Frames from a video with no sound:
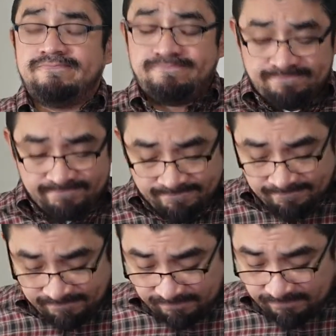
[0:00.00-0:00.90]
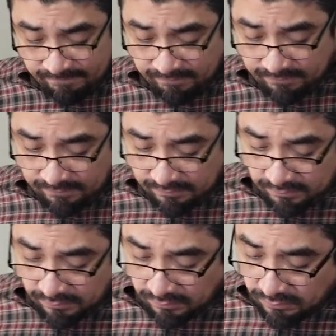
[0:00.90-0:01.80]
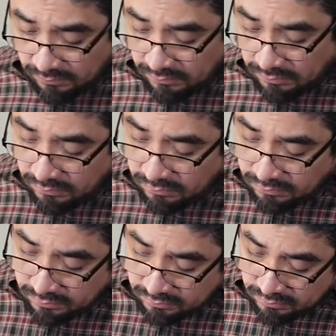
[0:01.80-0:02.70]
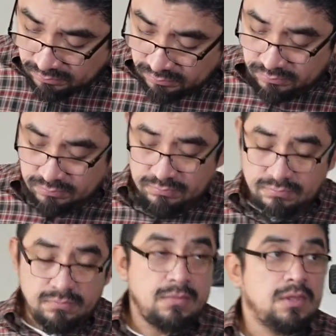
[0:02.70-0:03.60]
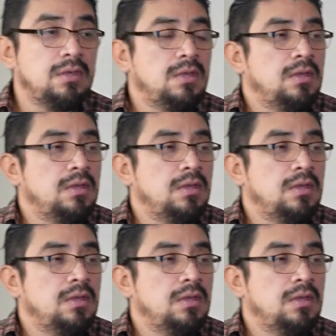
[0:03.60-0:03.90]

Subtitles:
(no one is talking)